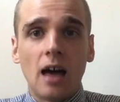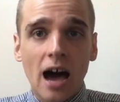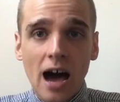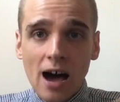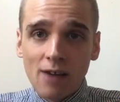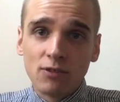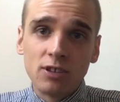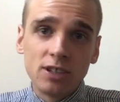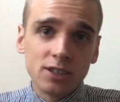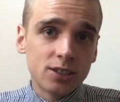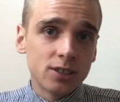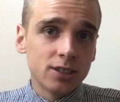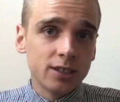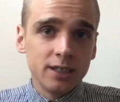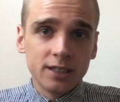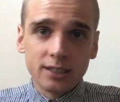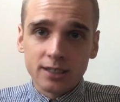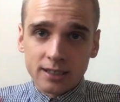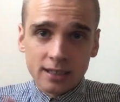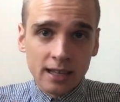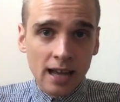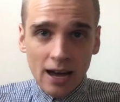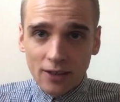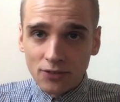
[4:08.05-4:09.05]
Obviously,
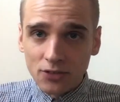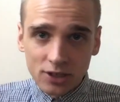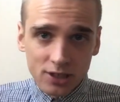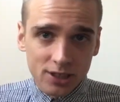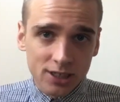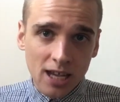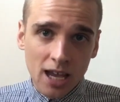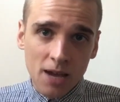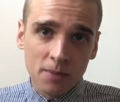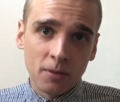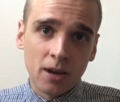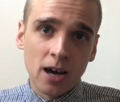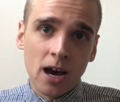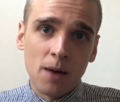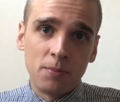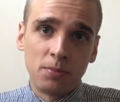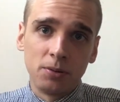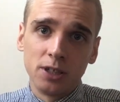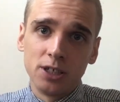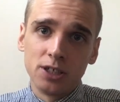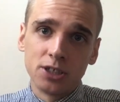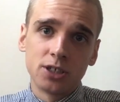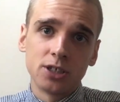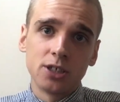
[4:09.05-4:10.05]
it's not the same
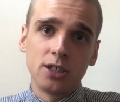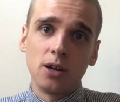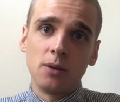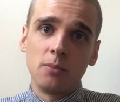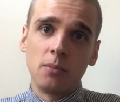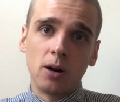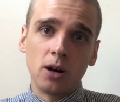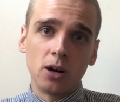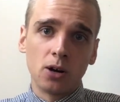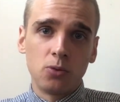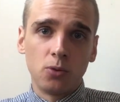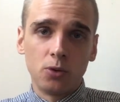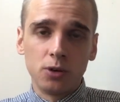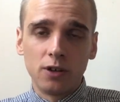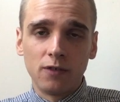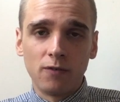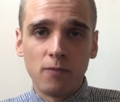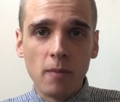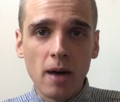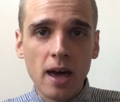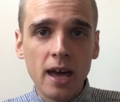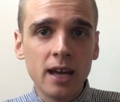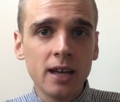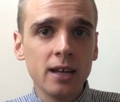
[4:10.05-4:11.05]
compilation that Mark would
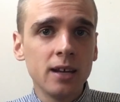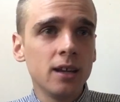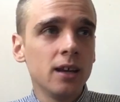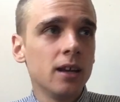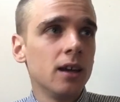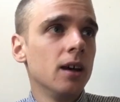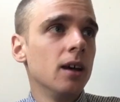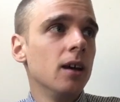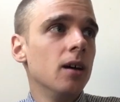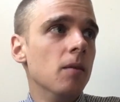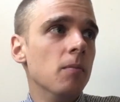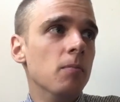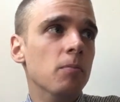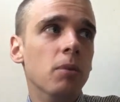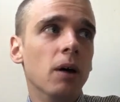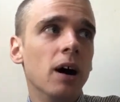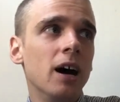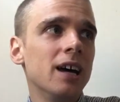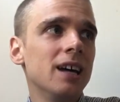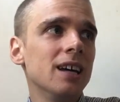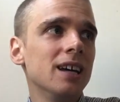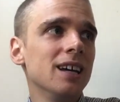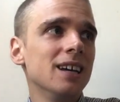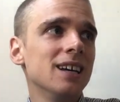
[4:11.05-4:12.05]
have made,
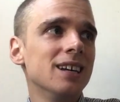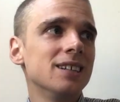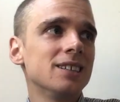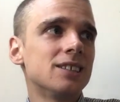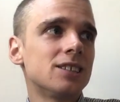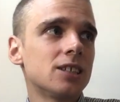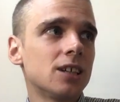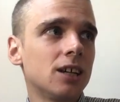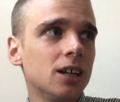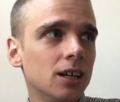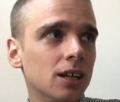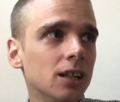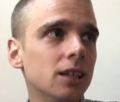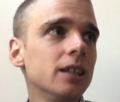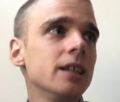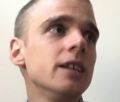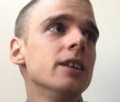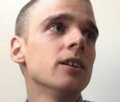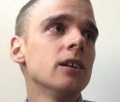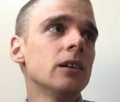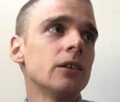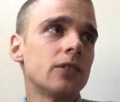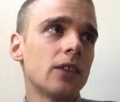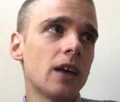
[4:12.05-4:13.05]
but it's
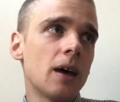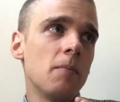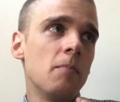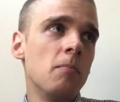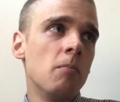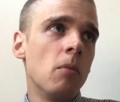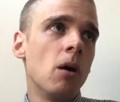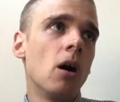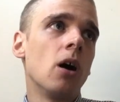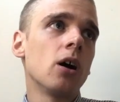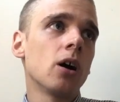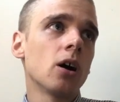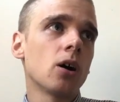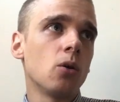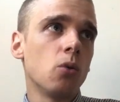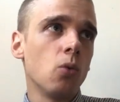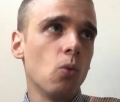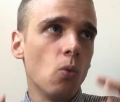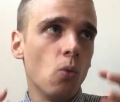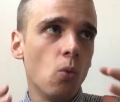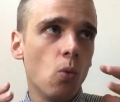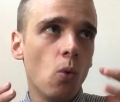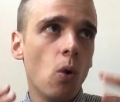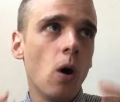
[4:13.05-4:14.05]
clear that
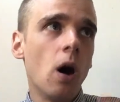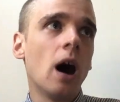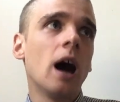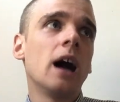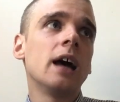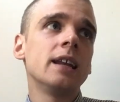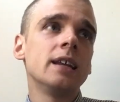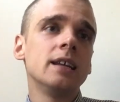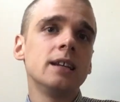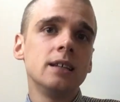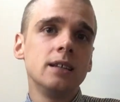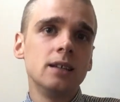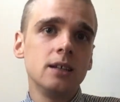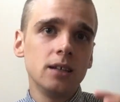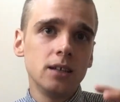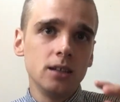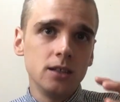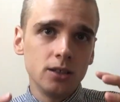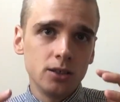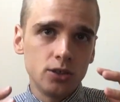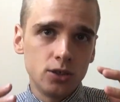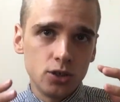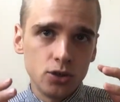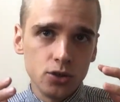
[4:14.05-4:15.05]
Mark
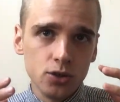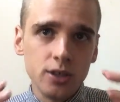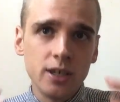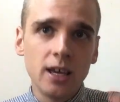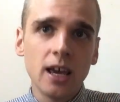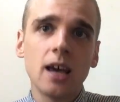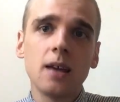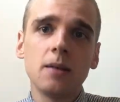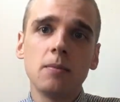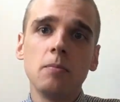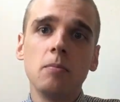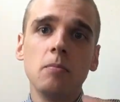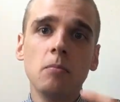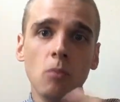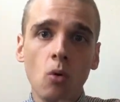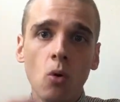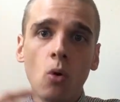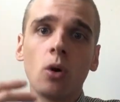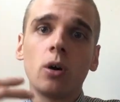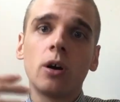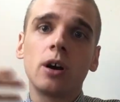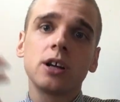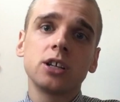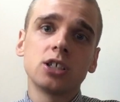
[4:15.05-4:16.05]
wanted to get
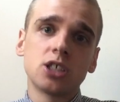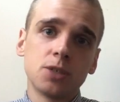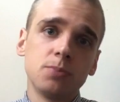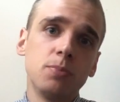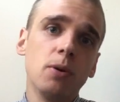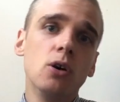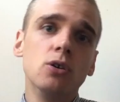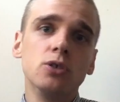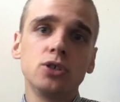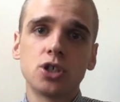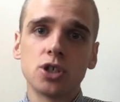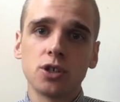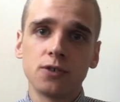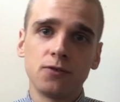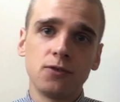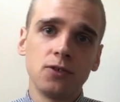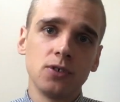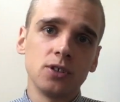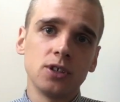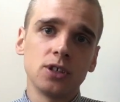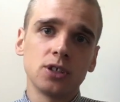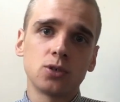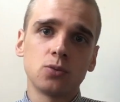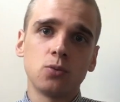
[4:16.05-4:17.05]
more exposure
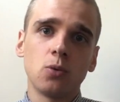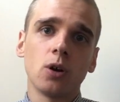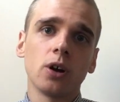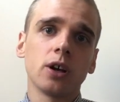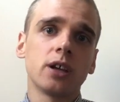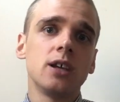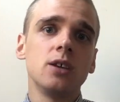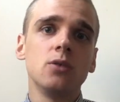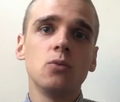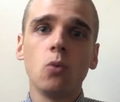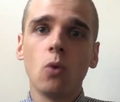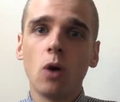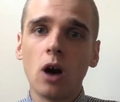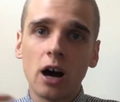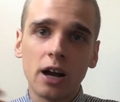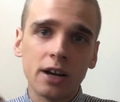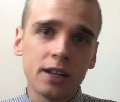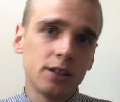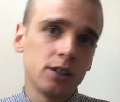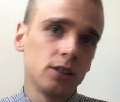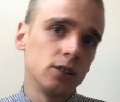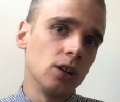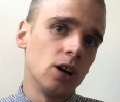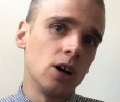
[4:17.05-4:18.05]
for this work. He
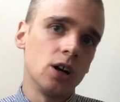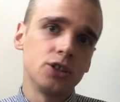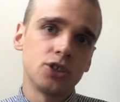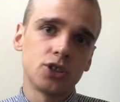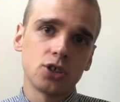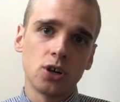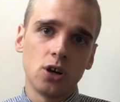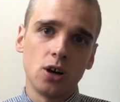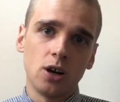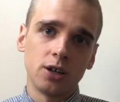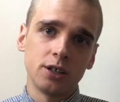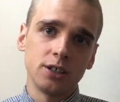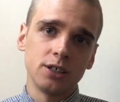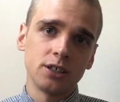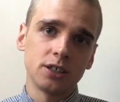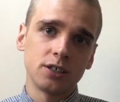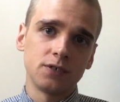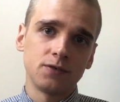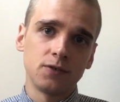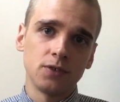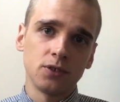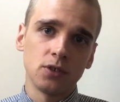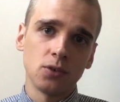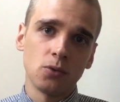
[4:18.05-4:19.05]
wanted a larger
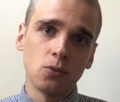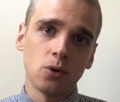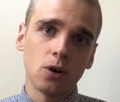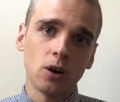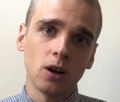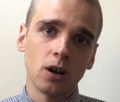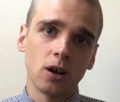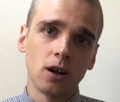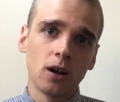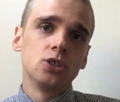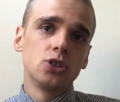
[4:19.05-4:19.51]
audience for the work.